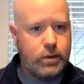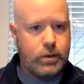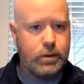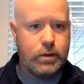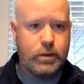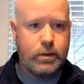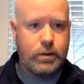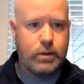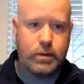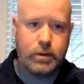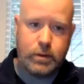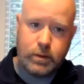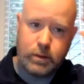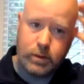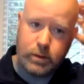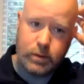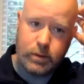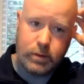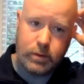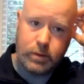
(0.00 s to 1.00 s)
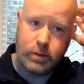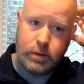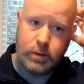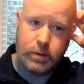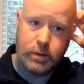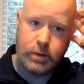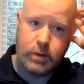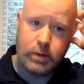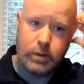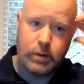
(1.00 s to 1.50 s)

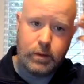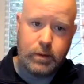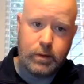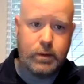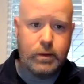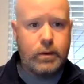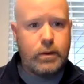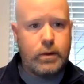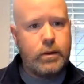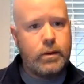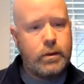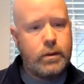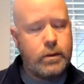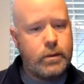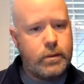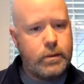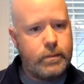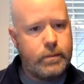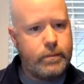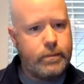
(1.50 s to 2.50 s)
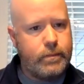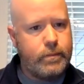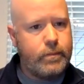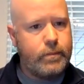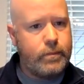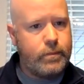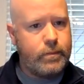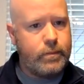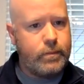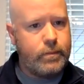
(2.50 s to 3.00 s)

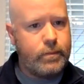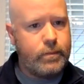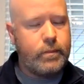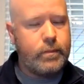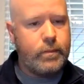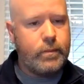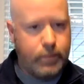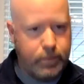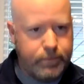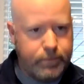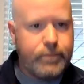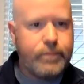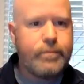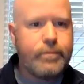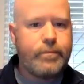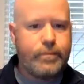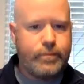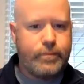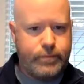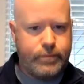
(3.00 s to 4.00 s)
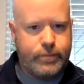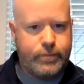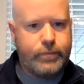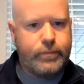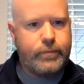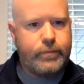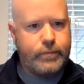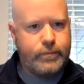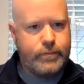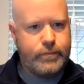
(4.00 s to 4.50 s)

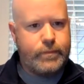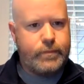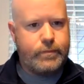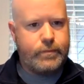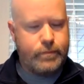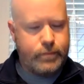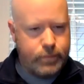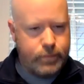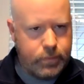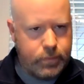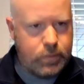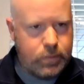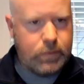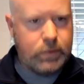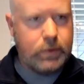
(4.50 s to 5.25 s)
The person shown says nothing.